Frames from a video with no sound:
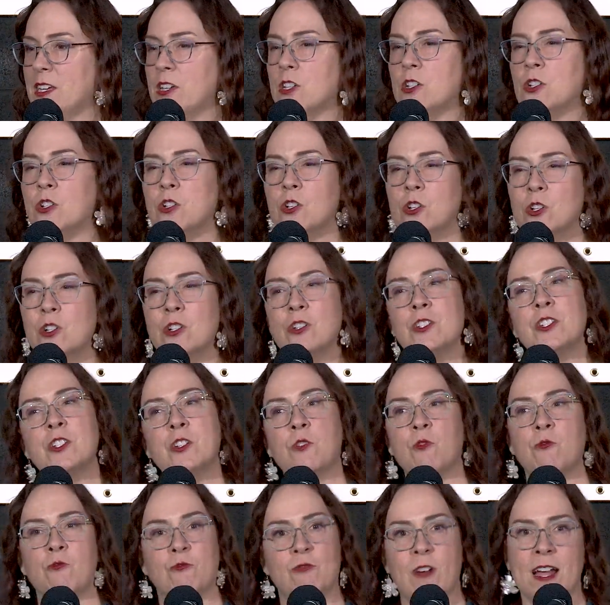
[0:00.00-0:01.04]
Nurse
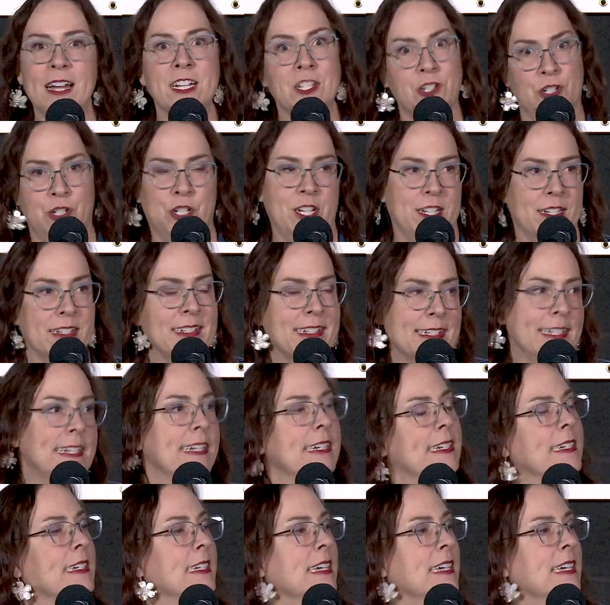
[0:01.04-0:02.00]
Ratchet